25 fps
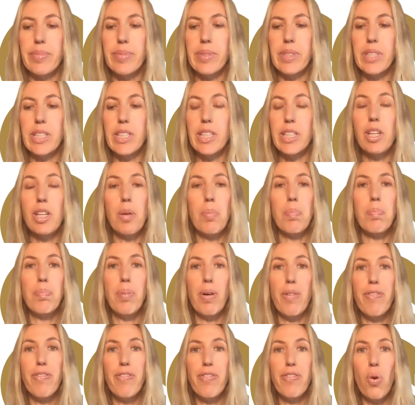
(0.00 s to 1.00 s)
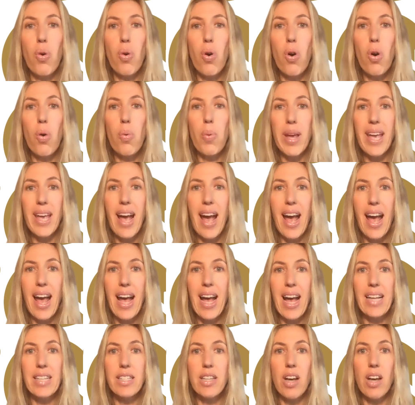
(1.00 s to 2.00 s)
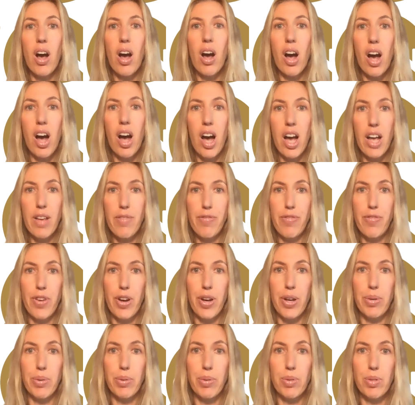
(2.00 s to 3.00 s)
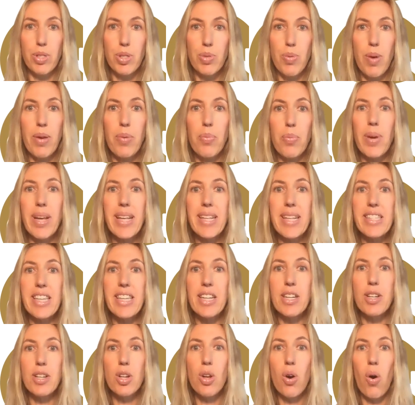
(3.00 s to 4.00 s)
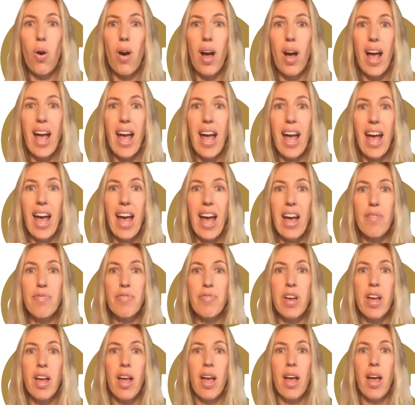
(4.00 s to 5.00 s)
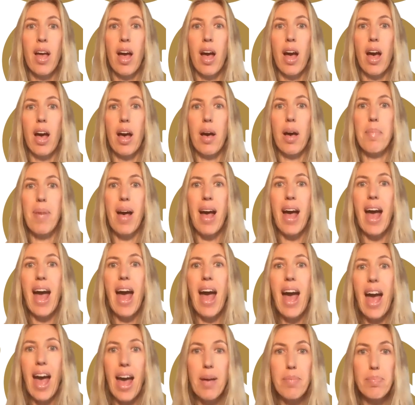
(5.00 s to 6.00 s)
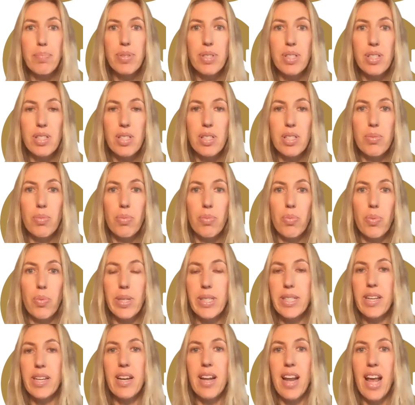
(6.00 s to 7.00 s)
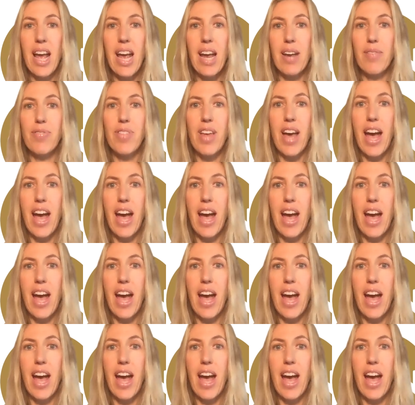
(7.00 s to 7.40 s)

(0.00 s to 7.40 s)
you know, before we had iPhones, right, we did not have apps. We didn't have the